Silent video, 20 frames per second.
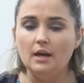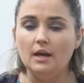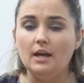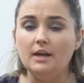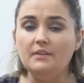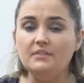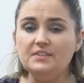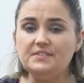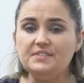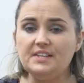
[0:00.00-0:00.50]

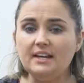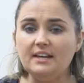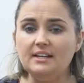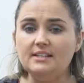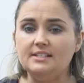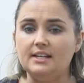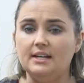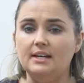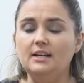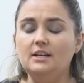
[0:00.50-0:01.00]
In the second
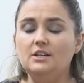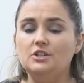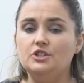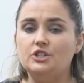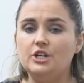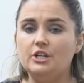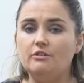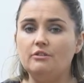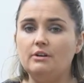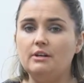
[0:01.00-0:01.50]
day,
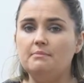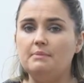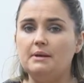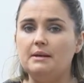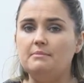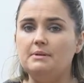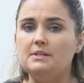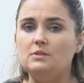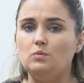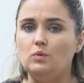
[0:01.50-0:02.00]
generally
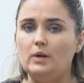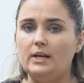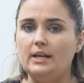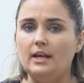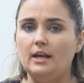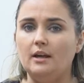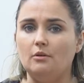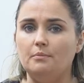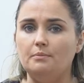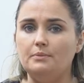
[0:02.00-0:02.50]
babies
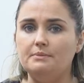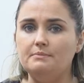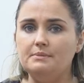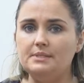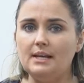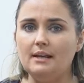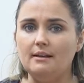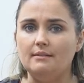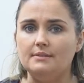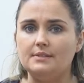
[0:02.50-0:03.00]
waking up
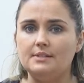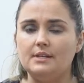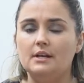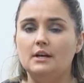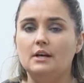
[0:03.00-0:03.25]
themselves.